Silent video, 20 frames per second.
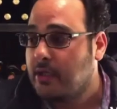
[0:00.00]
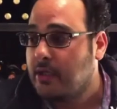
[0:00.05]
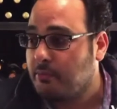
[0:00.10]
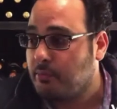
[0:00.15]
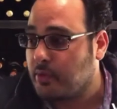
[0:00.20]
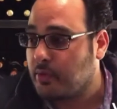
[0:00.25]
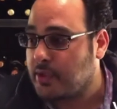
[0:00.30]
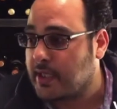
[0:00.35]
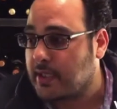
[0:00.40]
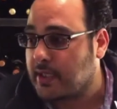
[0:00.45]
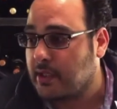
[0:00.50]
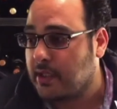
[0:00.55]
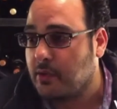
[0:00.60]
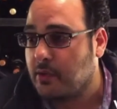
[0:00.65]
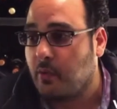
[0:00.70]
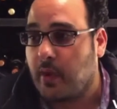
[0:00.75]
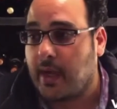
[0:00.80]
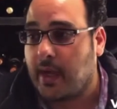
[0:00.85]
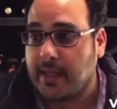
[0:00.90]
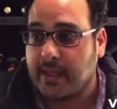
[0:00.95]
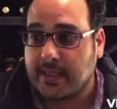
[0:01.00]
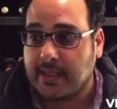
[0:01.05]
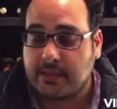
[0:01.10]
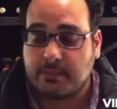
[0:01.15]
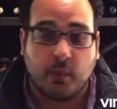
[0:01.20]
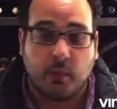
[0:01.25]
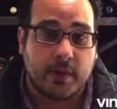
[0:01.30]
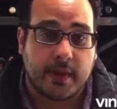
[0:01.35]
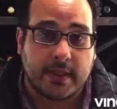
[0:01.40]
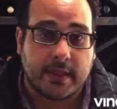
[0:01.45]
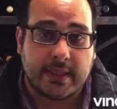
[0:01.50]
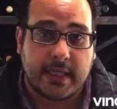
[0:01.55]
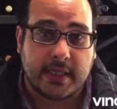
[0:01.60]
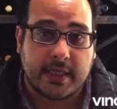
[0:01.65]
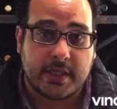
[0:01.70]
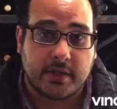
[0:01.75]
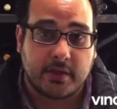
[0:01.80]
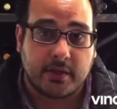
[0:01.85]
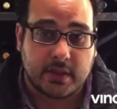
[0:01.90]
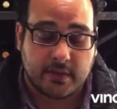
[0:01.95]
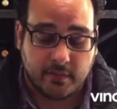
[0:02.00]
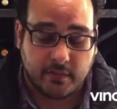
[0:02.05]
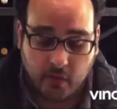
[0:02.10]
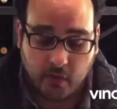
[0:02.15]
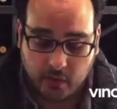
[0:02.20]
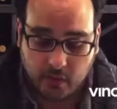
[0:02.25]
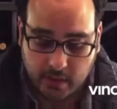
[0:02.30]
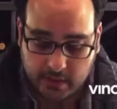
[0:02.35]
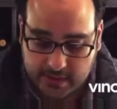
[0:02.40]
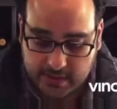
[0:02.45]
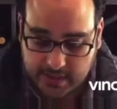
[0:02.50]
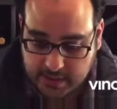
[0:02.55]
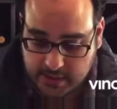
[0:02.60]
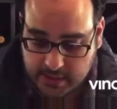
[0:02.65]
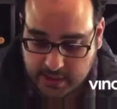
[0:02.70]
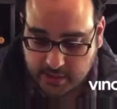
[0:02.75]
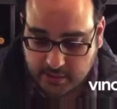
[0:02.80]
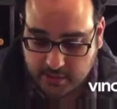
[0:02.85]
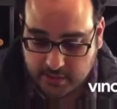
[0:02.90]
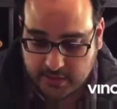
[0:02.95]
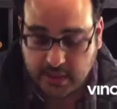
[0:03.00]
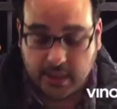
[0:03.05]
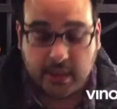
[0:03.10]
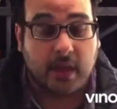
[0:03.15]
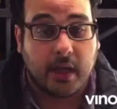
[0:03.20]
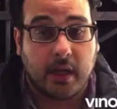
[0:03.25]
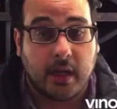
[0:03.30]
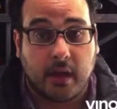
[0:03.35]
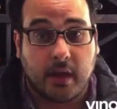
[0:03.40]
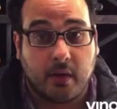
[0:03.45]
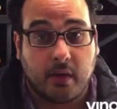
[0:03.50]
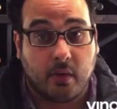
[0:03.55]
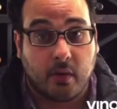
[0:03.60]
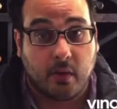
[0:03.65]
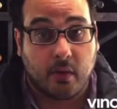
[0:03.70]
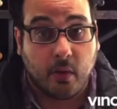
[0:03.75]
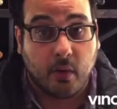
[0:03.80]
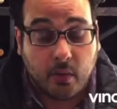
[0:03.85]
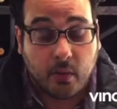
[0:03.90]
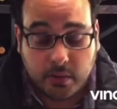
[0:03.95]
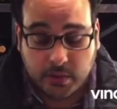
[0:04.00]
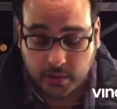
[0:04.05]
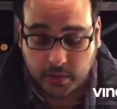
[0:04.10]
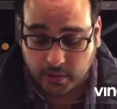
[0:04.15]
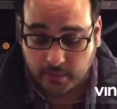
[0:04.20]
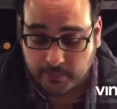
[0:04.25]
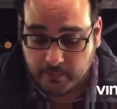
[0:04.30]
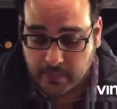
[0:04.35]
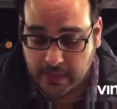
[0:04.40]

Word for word: particularly a wine that's more than 10 years of old, 10 years uh, or older,